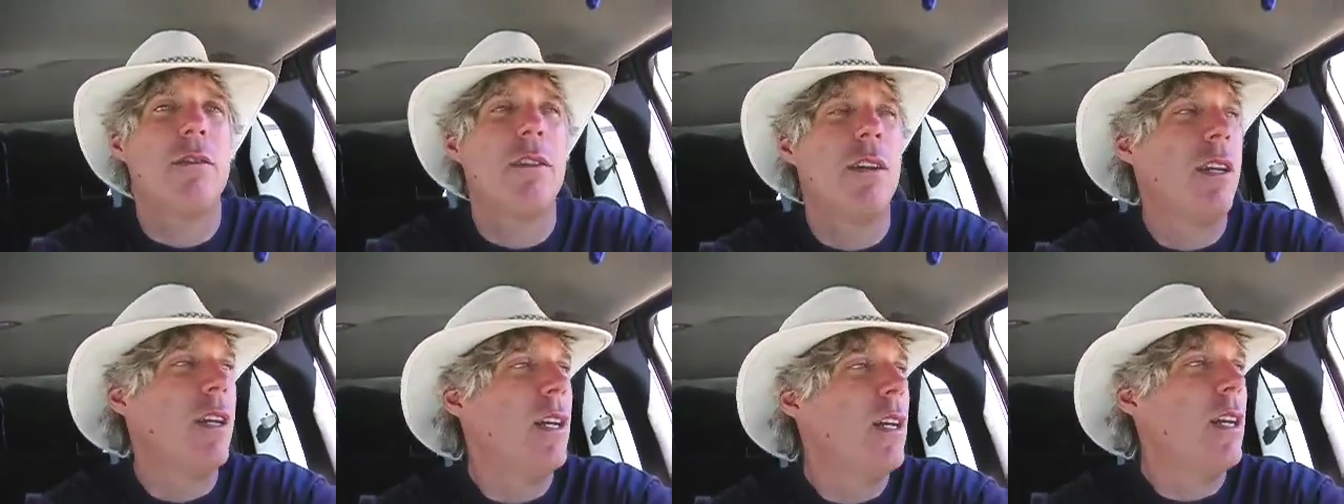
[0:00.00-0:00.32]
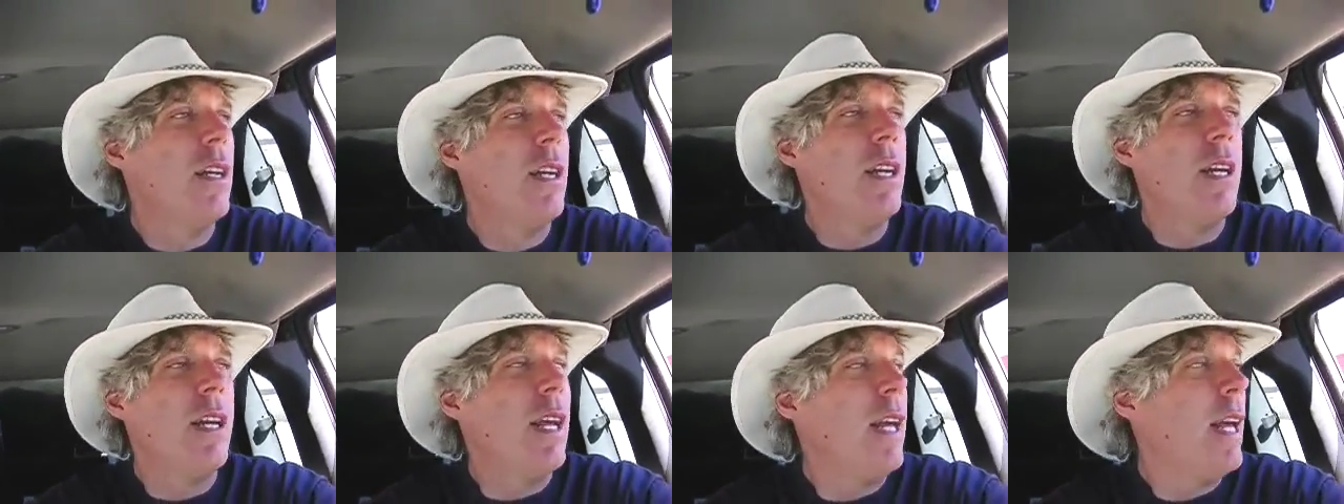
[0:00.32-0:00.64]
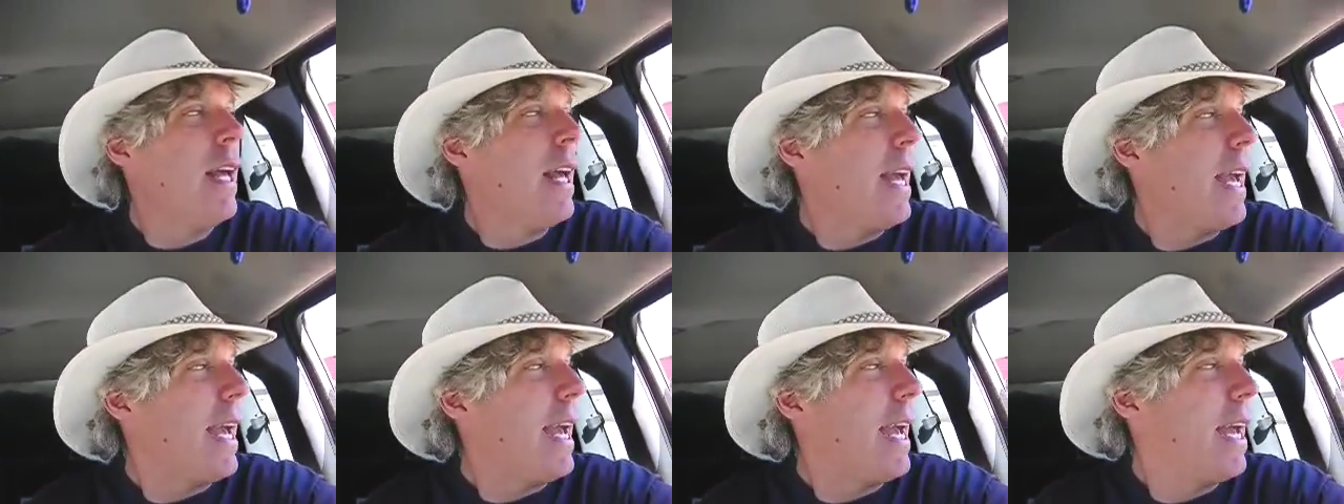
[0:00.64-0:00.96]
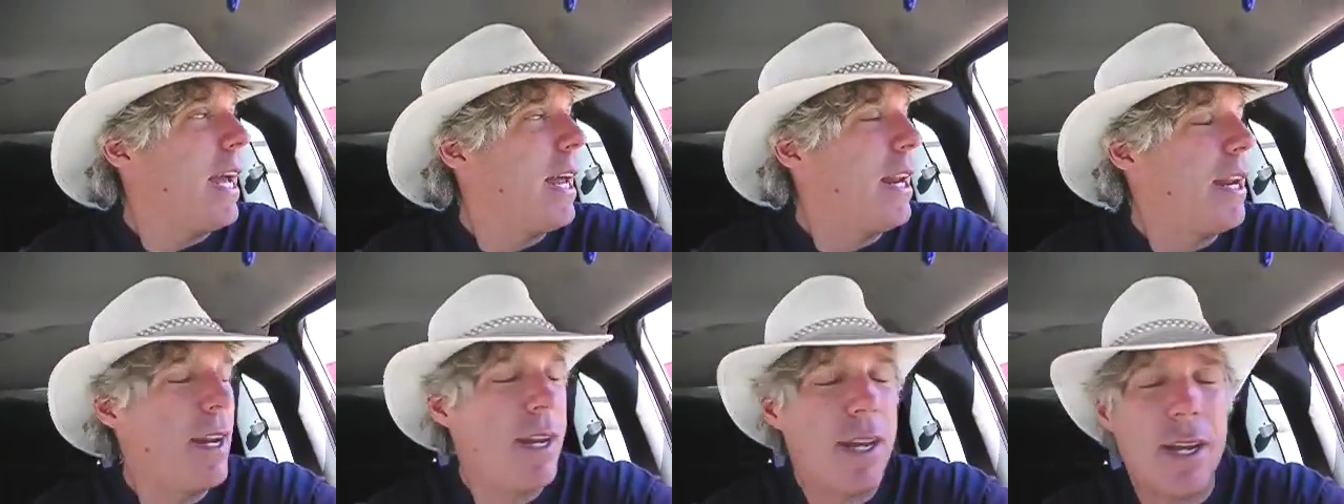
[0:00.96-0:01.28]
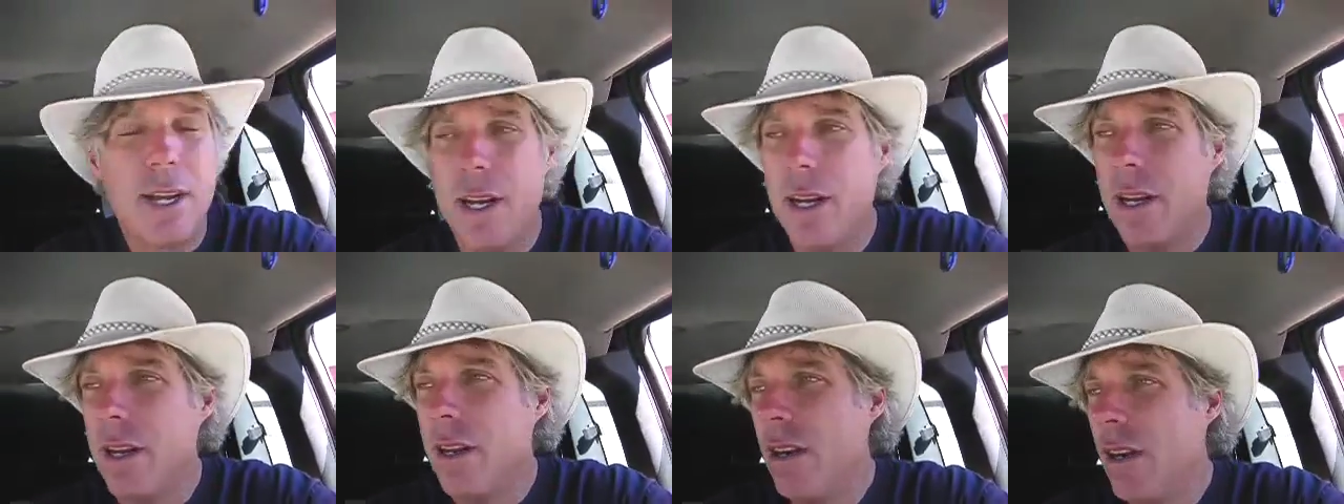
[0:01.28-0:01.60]
And,
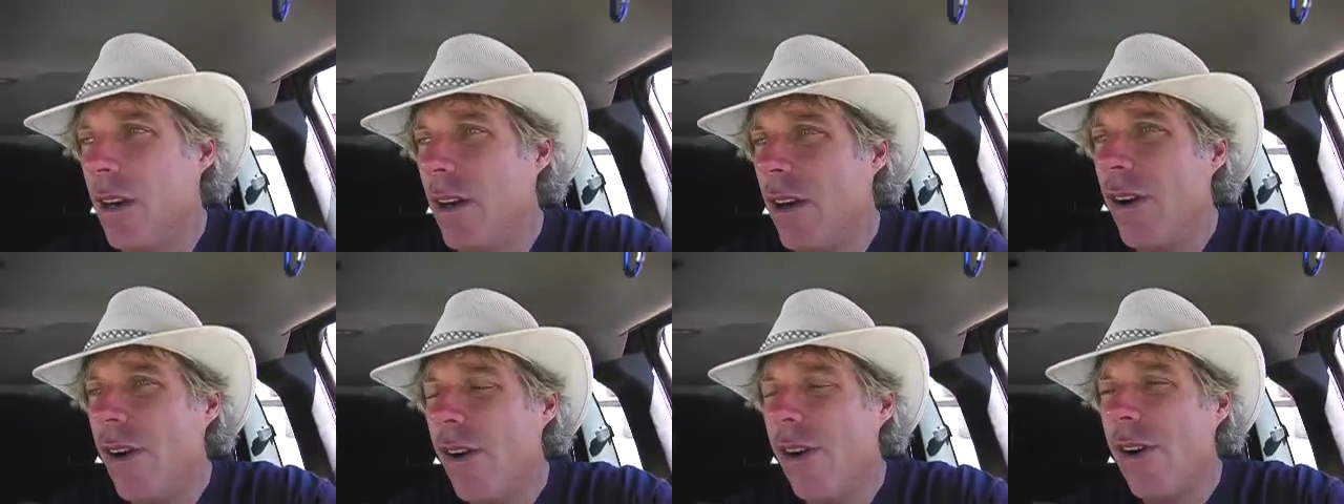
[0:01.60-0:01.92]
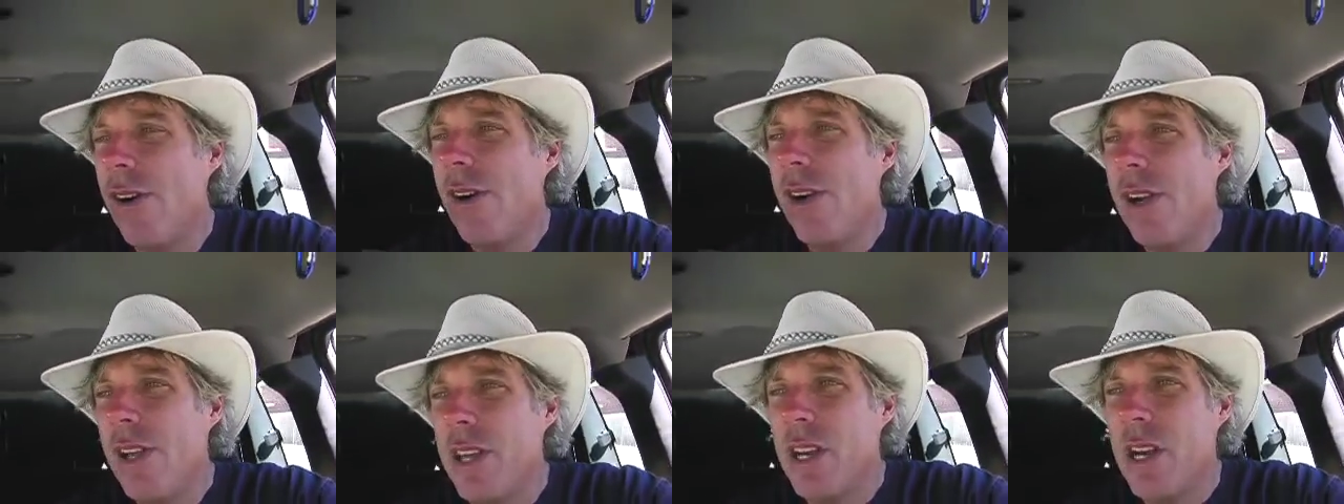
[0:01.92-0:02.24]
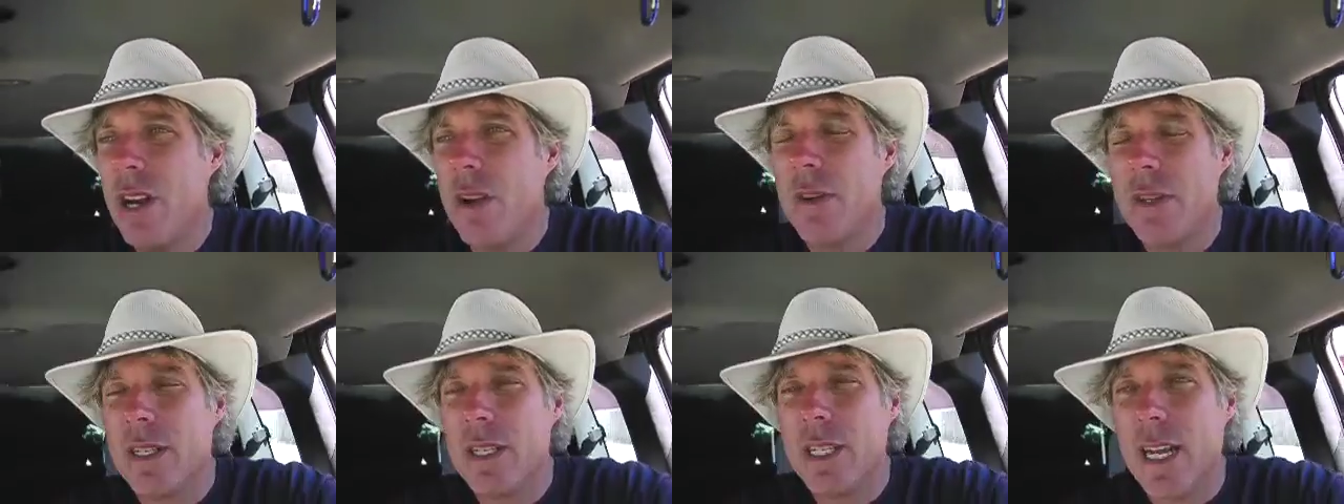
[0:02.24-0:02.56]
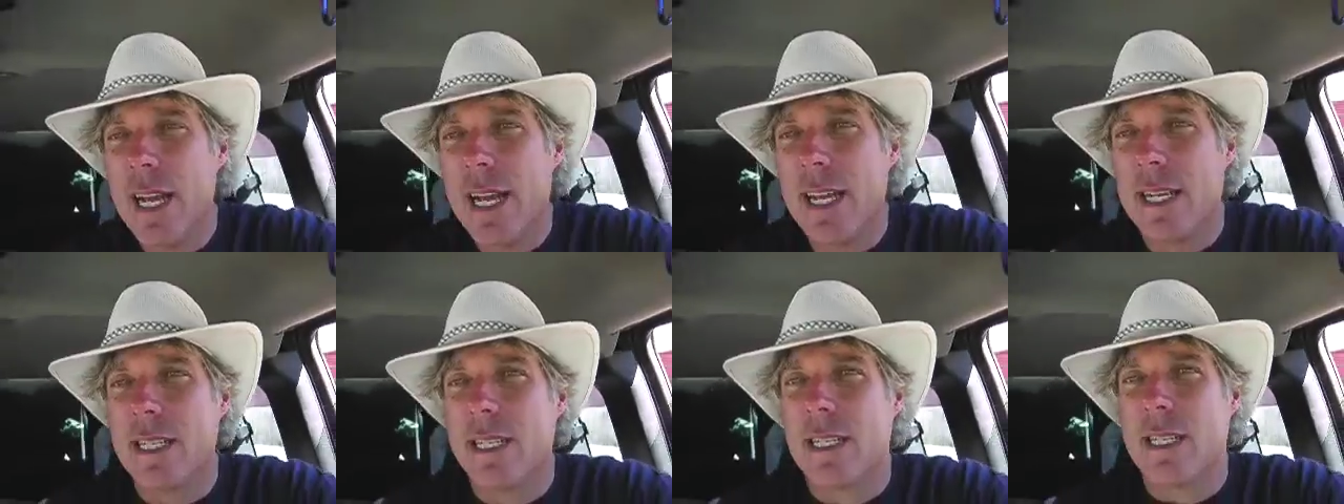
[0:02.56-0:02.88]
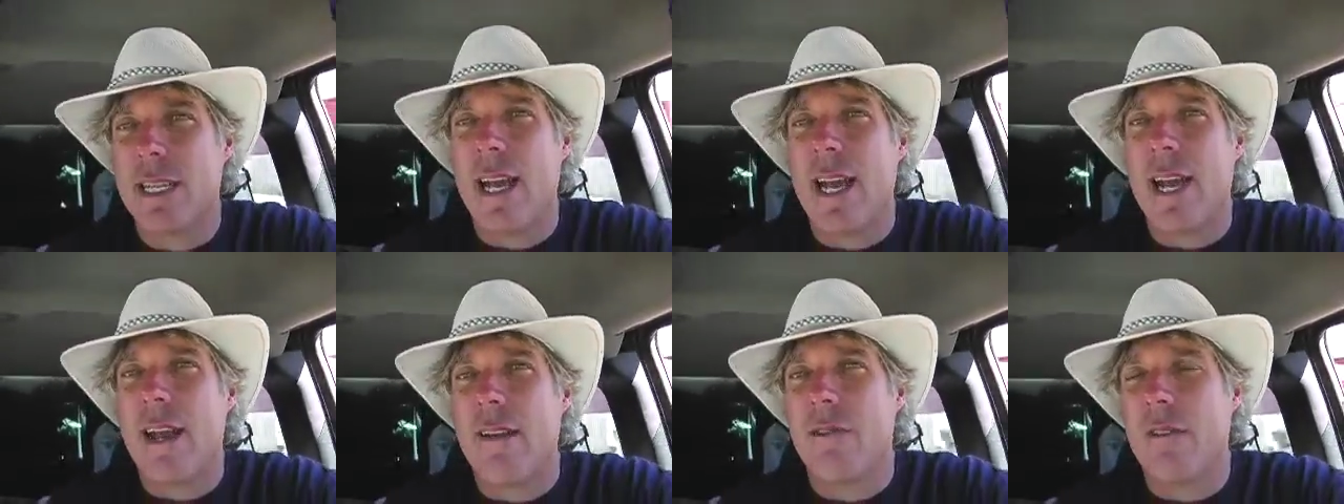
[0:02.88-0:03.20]
uh, you know, it's nice
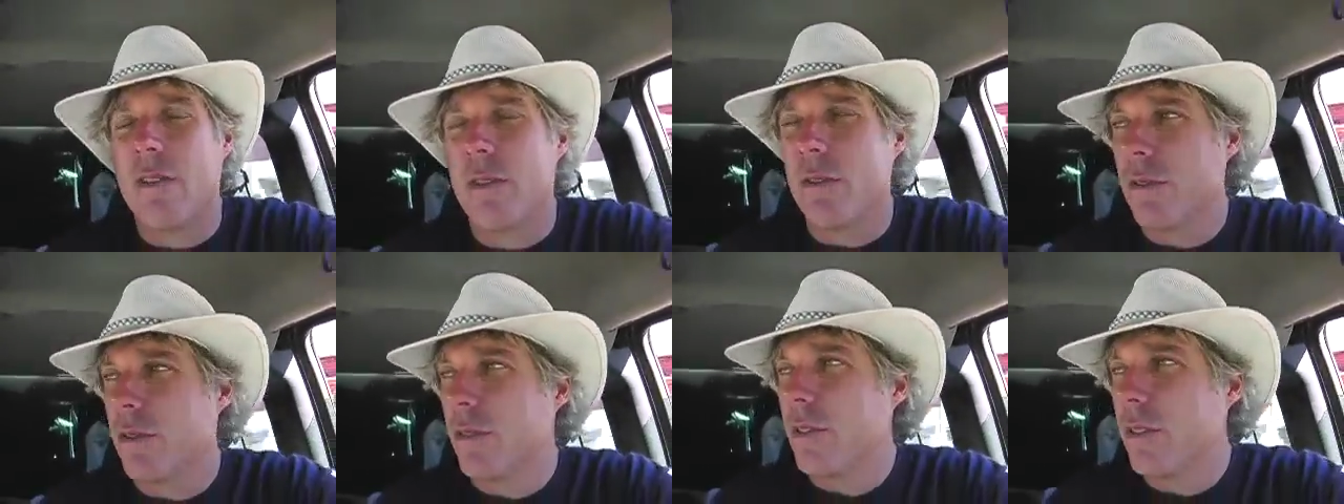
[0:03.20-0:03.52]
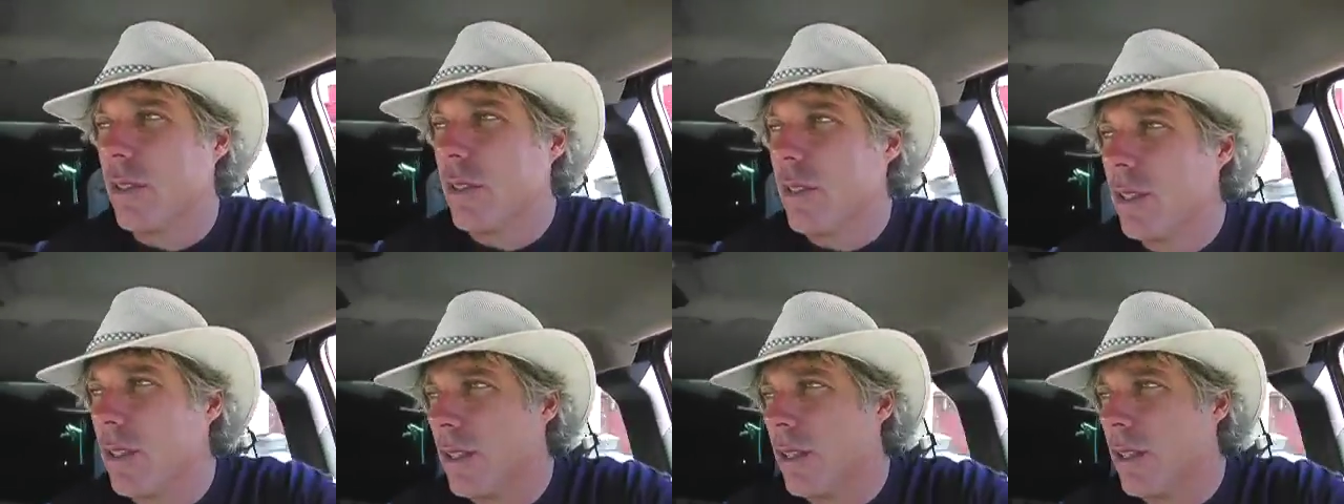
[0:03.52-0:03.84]
to have those.